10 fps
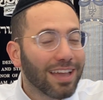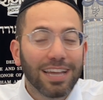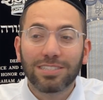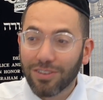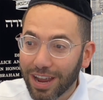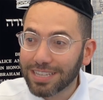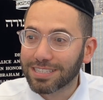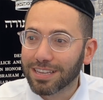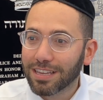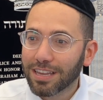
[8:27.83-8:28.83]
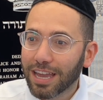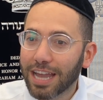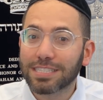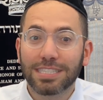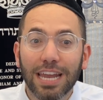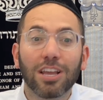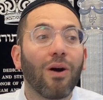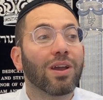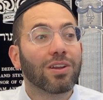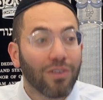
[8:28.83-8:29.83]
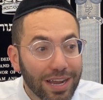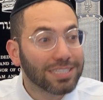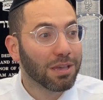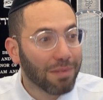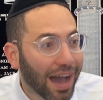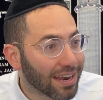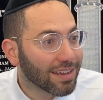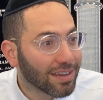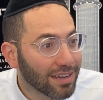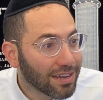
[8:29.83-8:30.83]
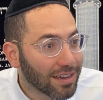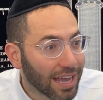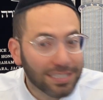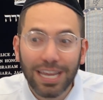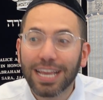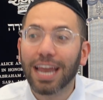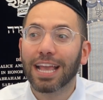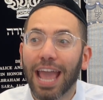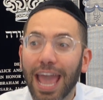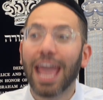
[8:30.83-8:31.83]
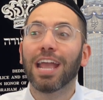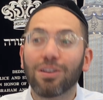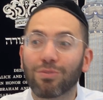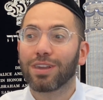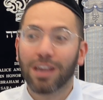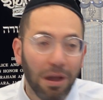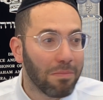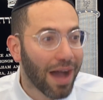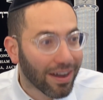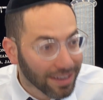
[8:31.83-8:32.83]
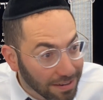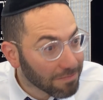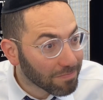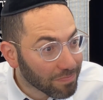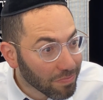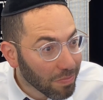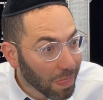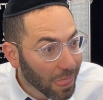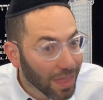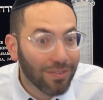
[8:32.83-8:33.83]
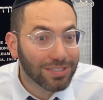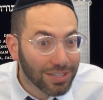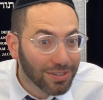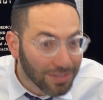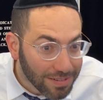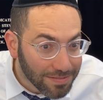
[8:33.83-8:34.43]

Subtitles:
It's crazy. Instead of going crazy about it, instead of getting angry about it, what'd you do?